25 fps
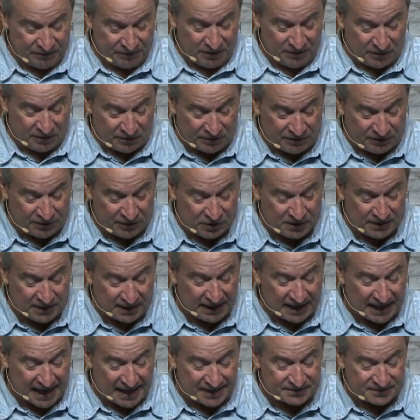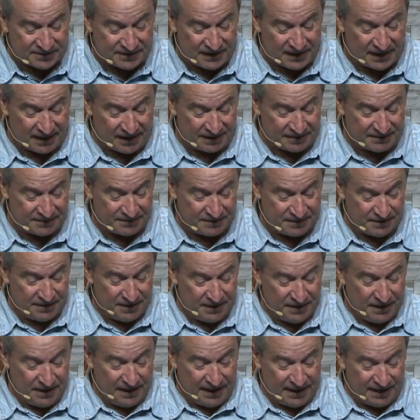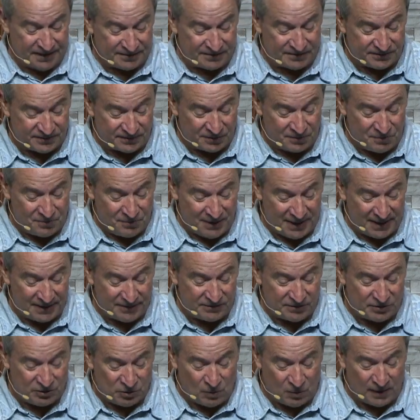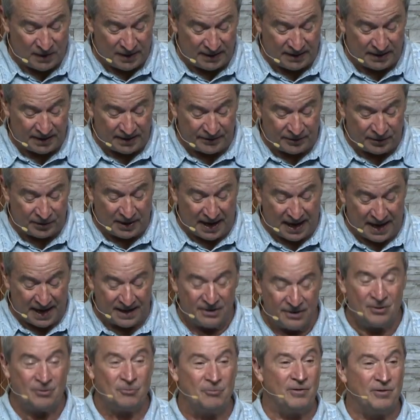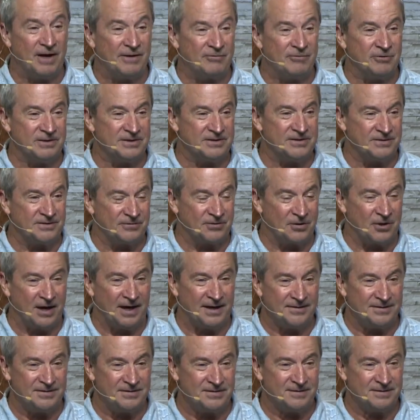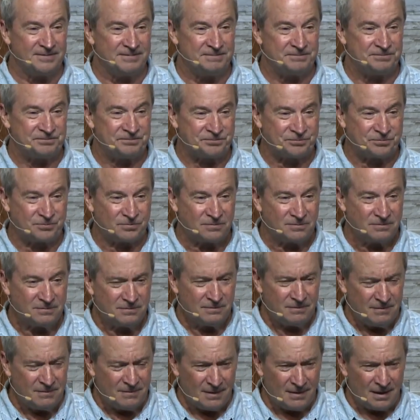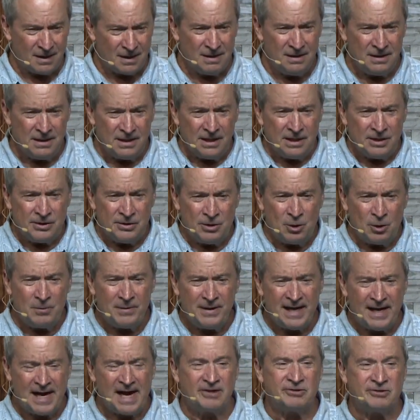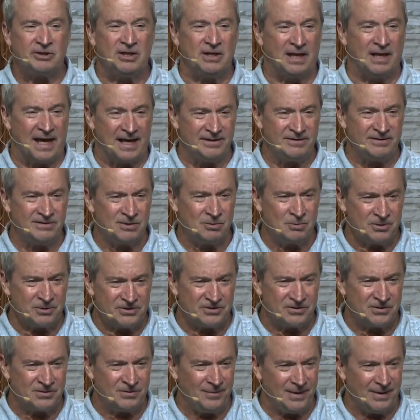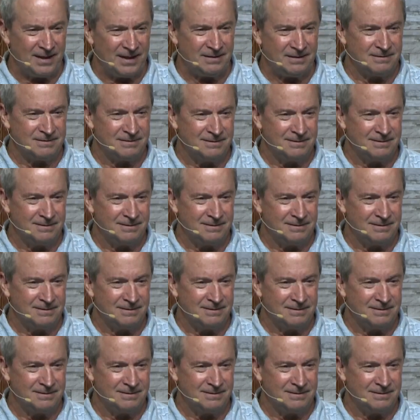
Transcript: The third and last thing is submit to one another out of the reverence of Christ. Nobody actually likes the word submit.